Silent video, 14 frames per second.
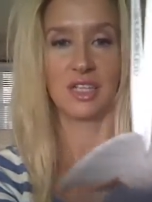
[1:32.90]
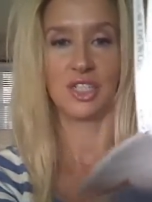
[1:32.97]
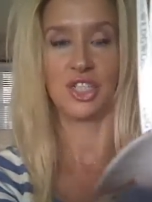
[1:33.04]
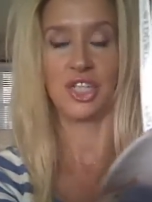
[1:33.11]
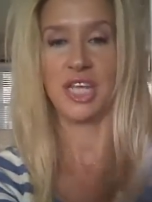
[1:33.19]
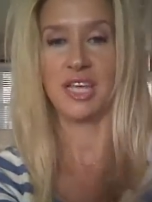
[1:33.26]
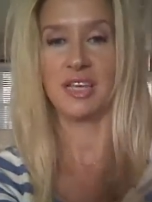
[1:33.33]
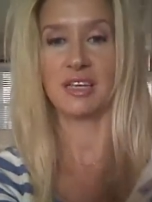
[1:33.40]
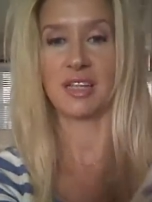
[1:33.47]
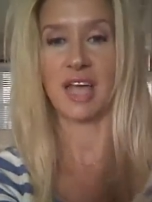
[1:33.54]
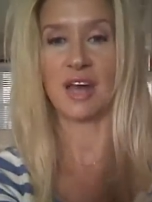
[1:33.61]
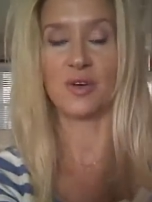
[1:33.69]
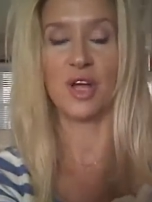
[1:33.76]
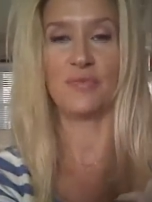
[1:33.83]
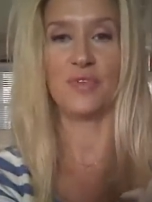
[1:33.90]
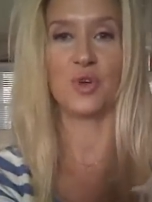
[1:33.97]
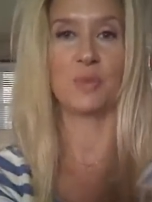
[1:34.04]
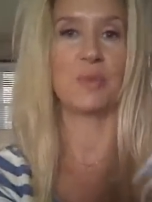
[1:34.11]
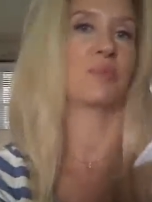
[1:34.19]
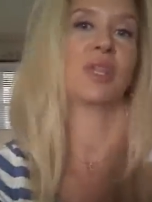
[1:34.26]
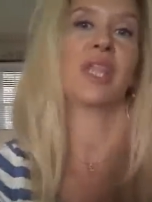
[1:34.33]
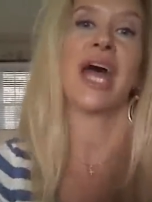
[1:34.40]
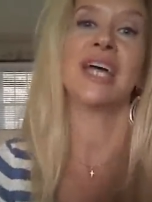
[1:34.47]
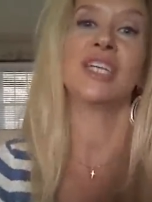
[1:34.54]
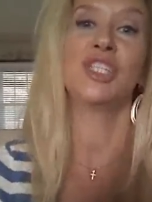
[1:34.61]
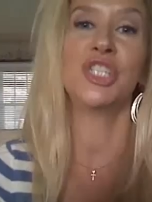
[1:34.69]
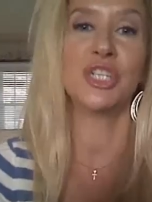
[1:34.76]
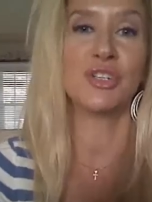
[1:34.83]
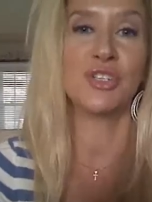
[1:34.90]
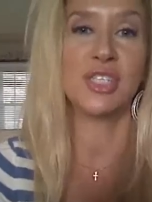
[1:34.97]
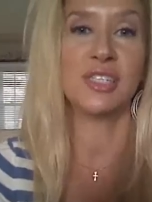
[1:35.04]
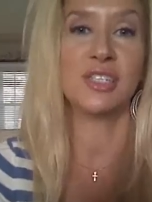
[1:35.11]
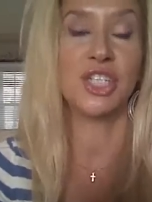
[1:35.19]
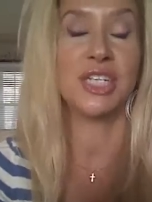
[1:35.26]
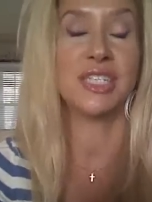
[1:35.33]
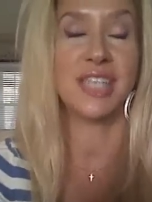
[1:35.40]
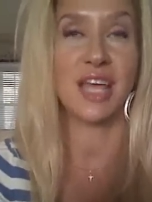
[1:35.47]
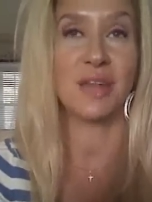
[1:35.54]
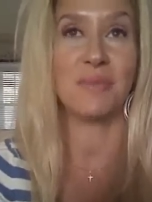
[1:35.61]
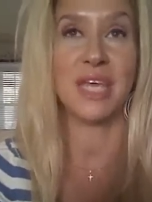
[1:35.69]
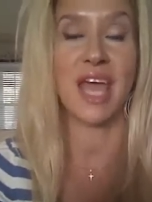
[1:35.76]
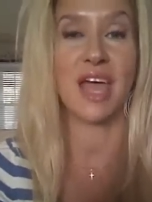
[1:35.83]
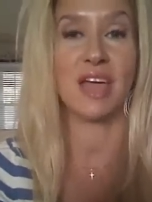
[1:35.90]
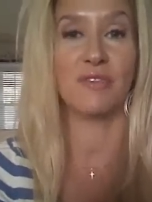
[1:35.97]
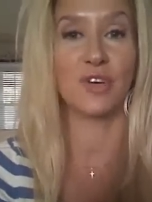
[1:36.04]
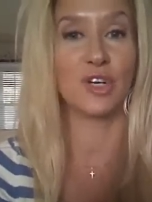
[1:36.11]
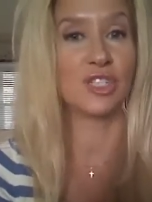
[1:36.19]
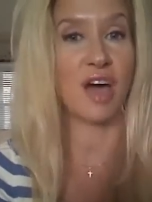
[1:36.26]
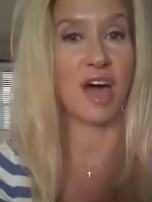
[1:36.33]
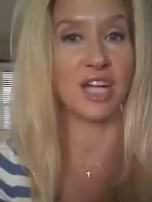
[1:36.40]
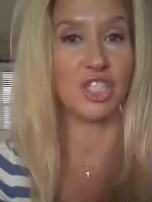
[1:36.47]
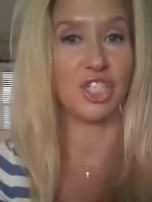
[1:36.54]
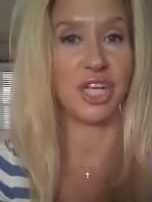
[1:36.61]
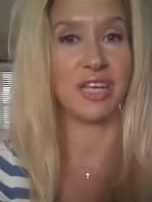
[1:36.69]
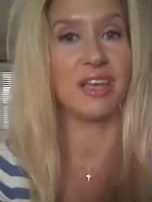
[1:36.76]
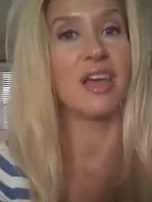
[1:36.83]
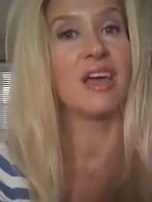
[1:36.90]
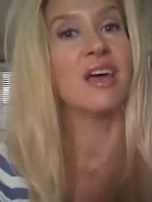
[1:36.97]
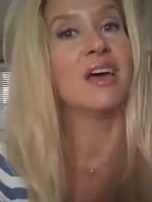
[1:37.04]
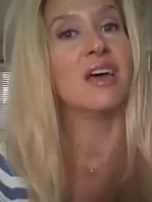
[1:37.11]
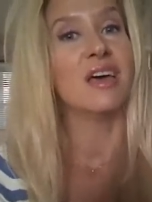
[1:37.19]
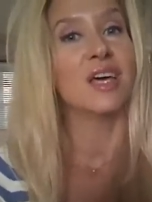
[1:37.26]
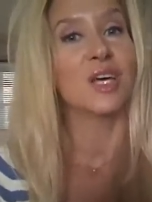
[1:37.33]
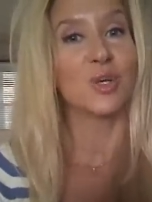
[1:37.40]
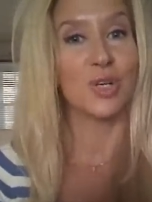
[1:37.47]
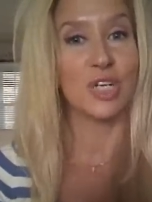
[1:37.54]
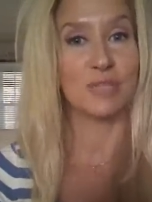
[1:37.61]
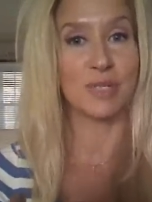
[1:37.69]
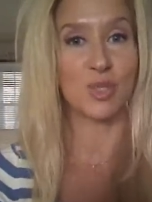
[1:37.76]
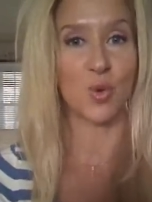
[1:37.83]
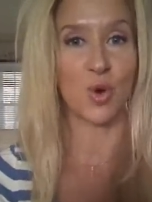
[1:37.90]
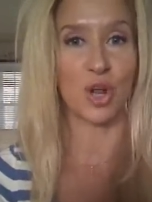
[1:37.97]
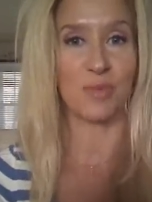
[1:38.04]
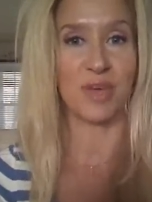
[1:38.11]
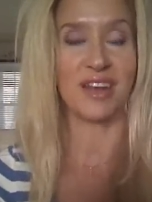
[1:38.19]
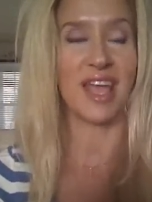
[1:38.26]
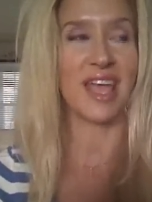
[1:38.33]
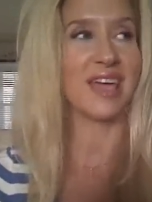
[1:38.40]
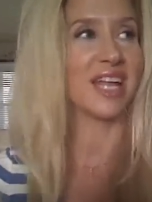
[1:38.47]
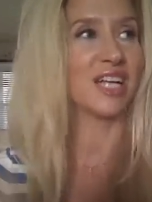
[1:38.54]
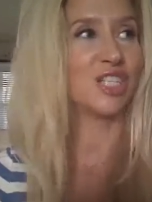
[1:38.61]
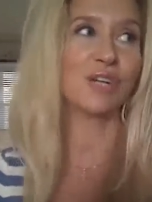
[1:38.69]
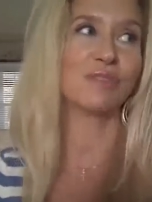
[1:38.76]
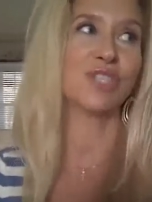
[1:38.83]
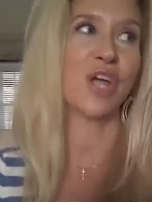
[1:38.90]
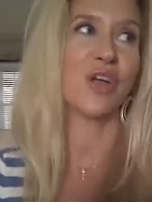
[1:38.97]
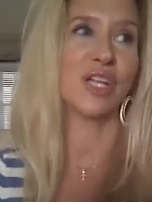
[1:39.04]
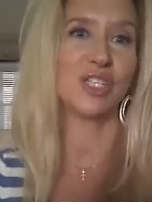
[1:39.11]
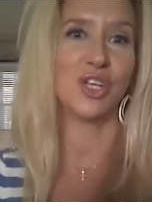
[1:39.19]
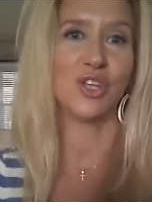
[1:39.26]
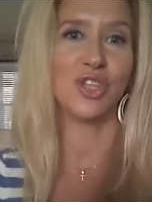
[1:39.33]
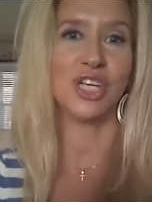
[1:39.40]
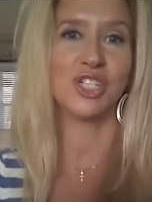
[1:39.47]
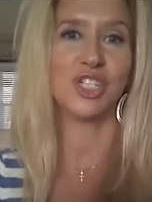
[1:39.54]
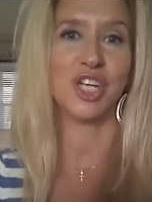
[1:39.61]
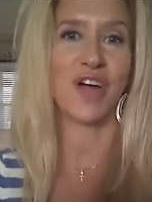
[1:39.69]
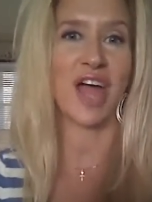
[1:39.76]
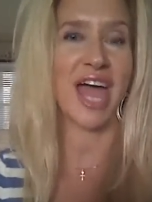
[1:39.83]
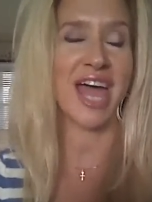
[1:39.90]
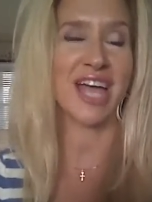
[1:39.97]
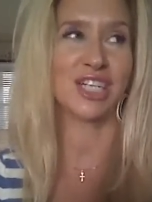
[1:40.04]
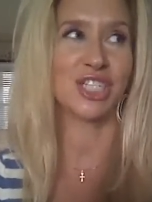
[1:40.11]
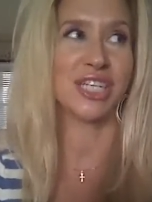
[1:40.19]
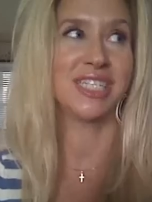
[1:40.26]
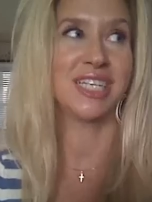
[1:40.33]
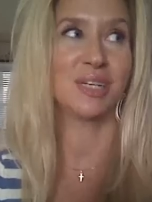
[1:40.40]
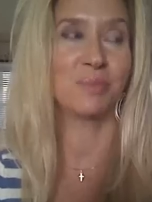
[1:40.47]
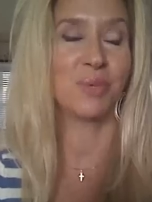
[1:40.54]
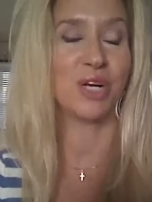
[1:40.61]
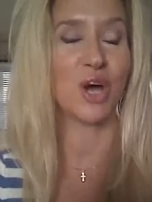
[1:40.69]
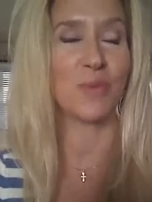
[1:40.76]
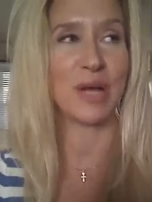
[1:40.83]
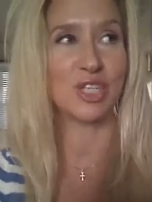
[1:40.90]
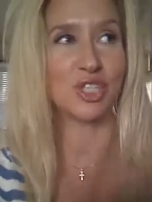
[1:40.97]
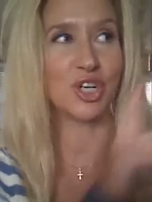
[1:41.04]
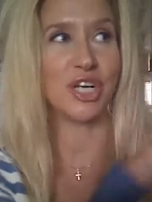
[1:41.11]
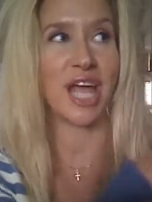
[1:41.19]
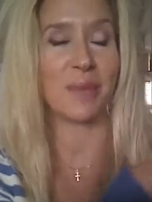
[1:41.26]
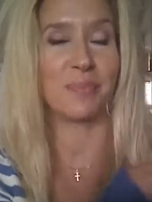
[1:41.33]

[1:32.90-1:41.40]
She, I don't know if you remember last year, she sent me a Versace Christmas ornament and I should have shown it to you this year. I actually didn't put it on my tree.